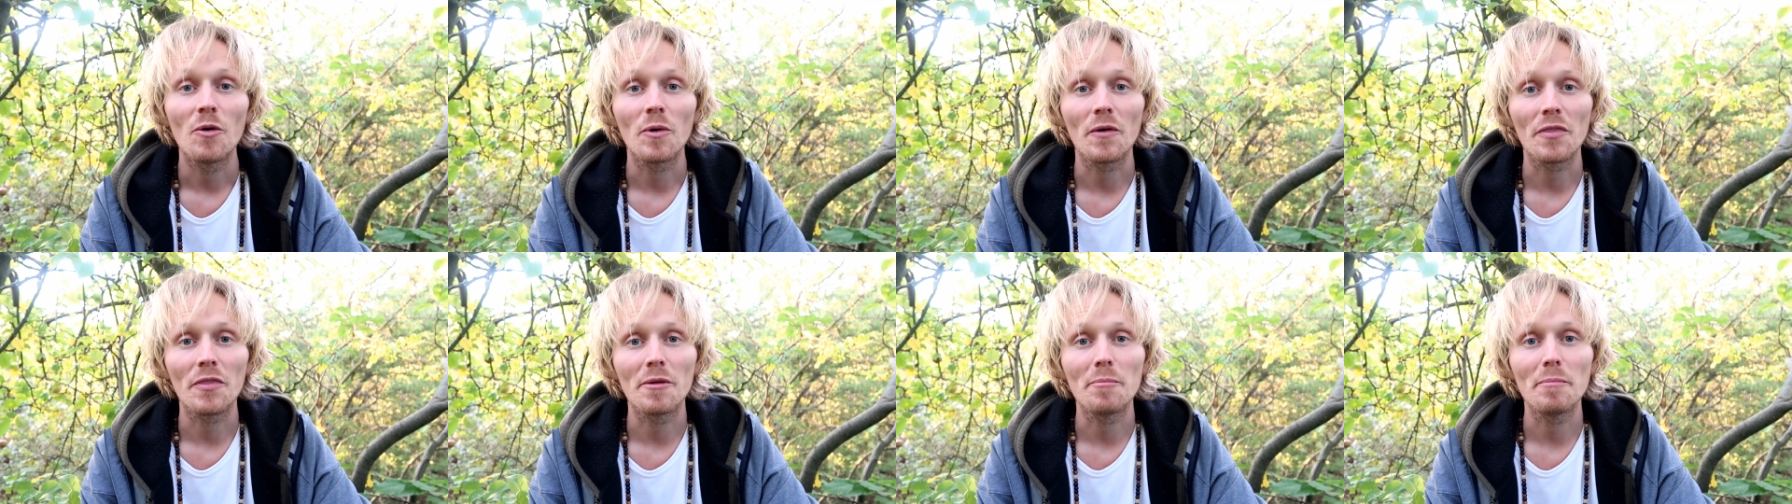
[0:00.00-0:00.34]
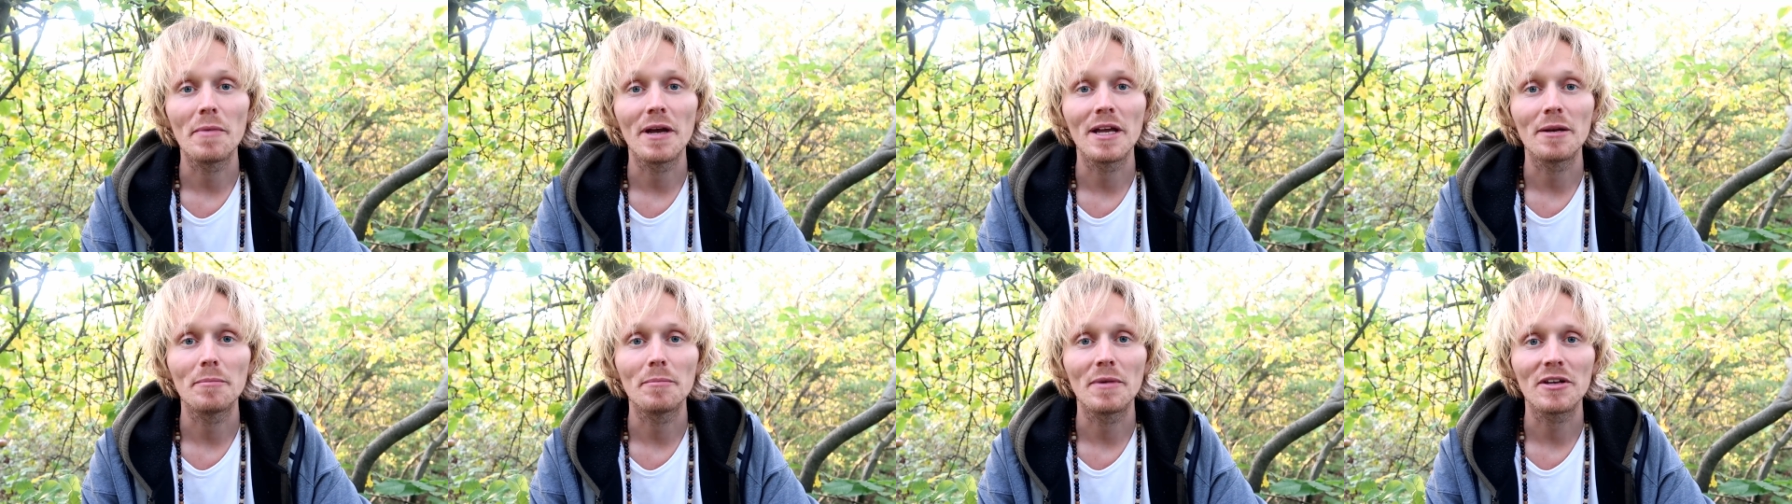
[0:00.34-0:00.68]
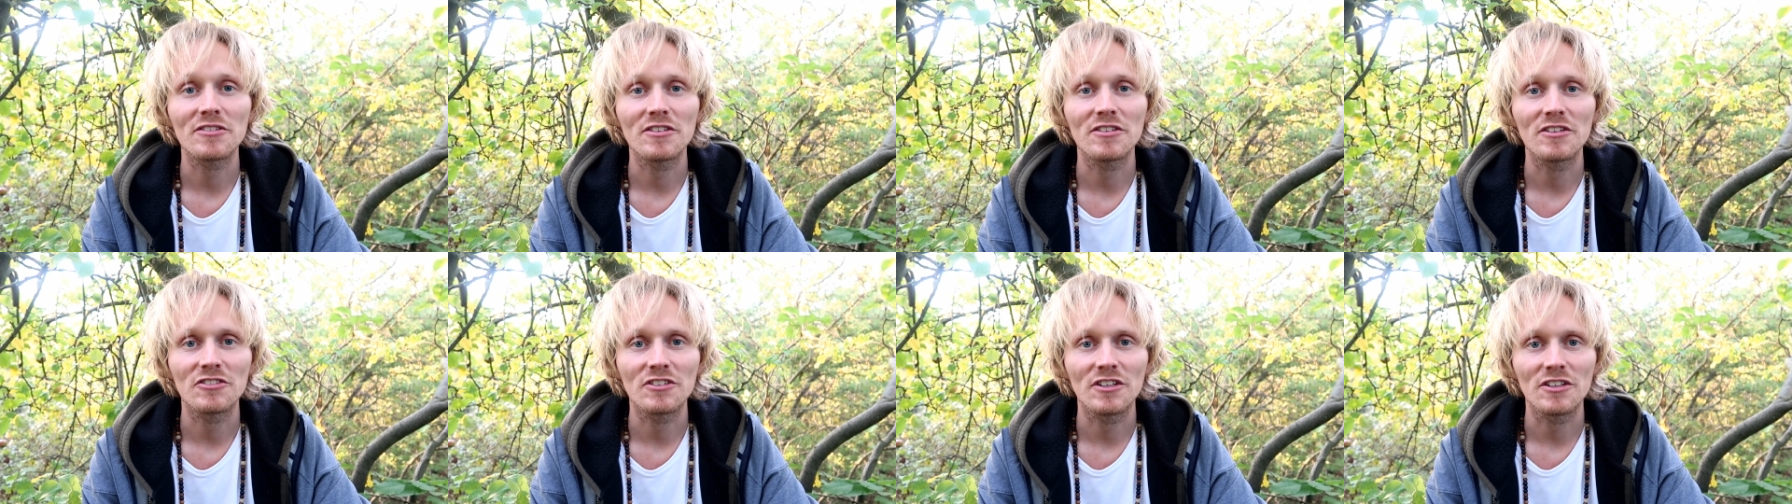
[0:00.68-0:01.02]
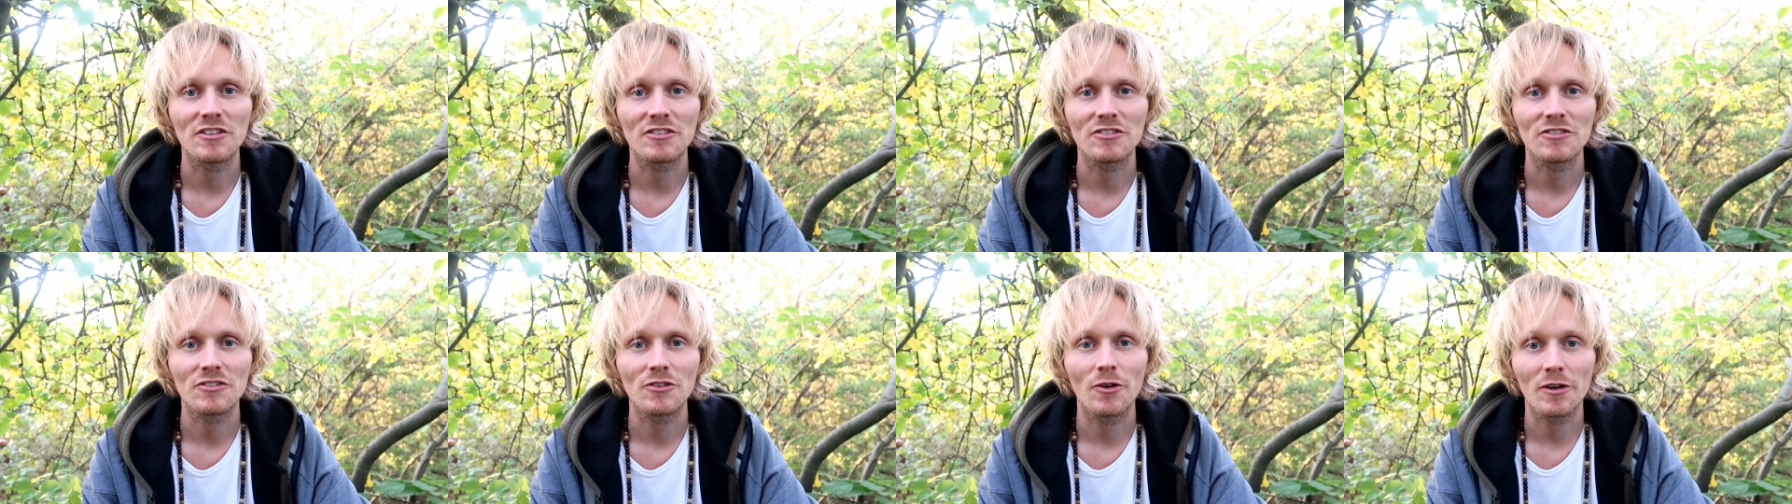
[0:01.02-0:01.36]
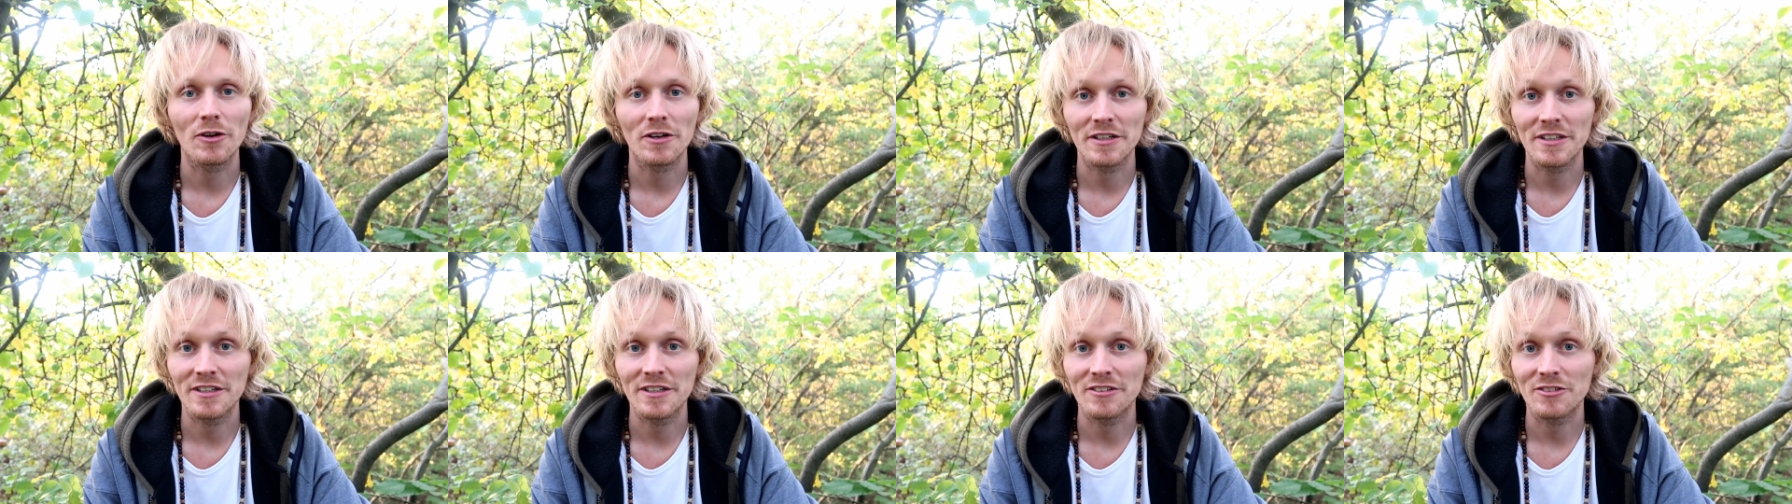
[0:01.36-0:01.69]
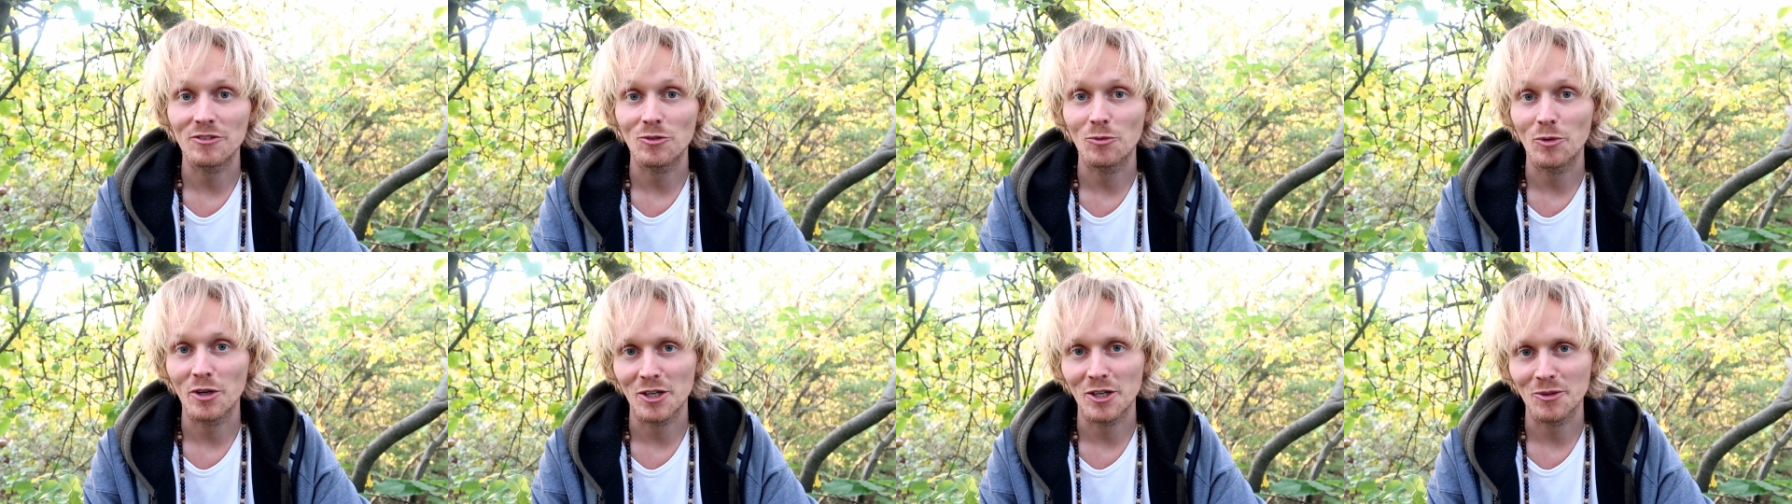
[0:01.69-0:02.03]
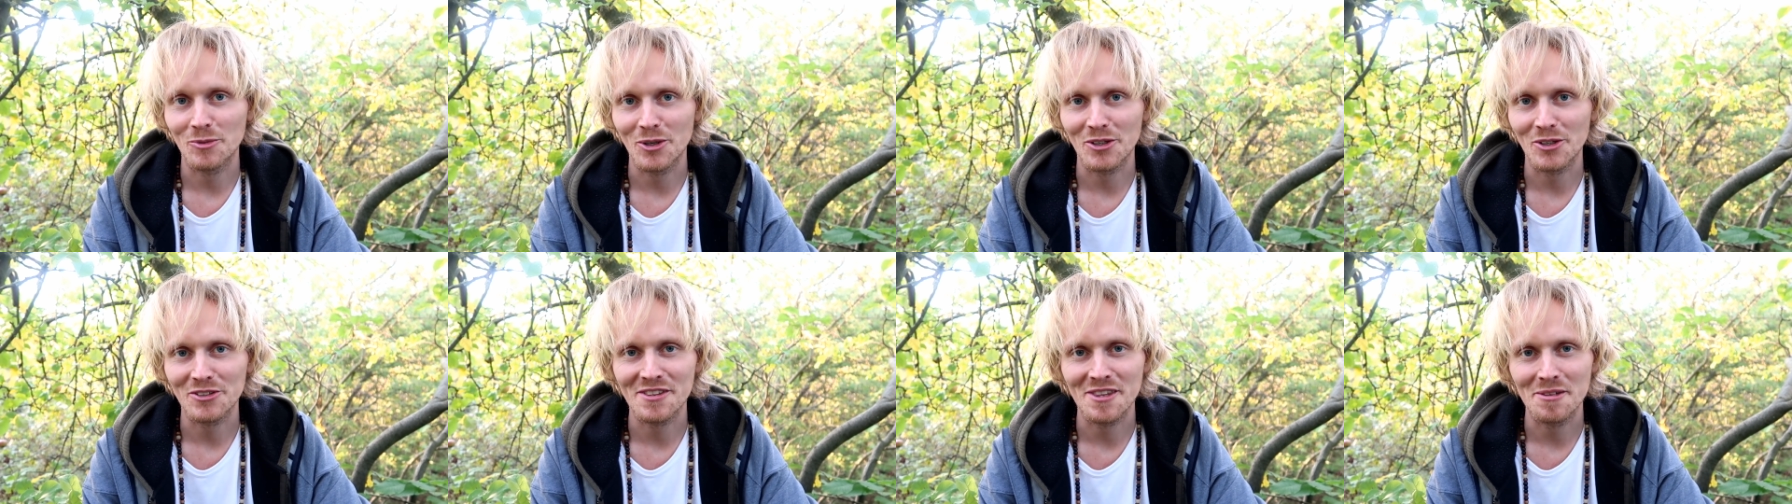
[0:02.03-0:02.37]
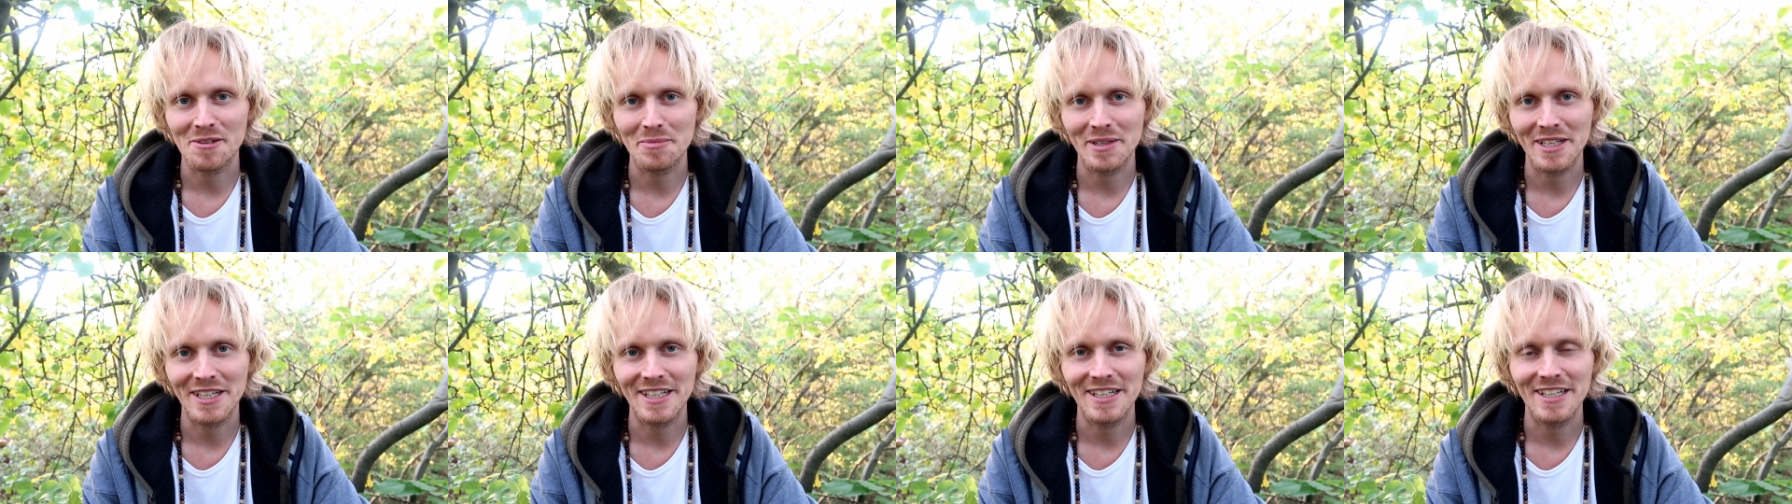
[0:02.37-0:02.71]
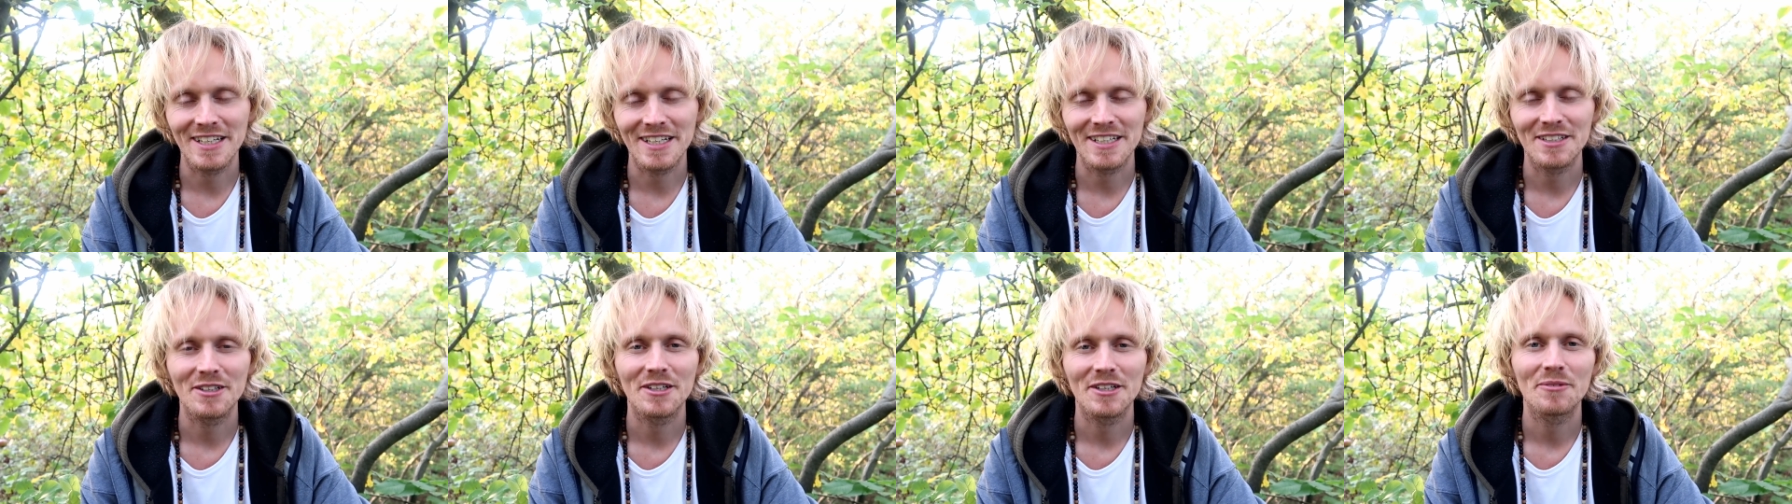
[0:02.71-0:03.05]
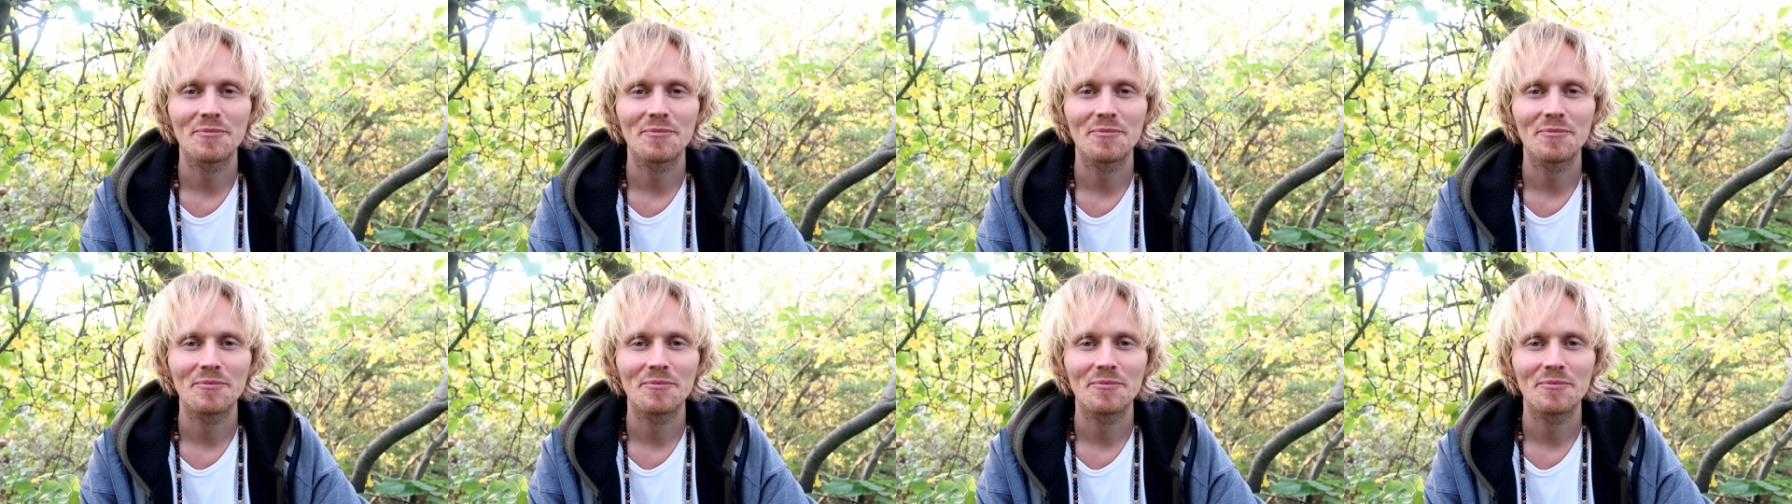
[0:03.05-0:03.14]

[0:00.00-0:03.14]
what the main message is, or at least what it was in the beginning.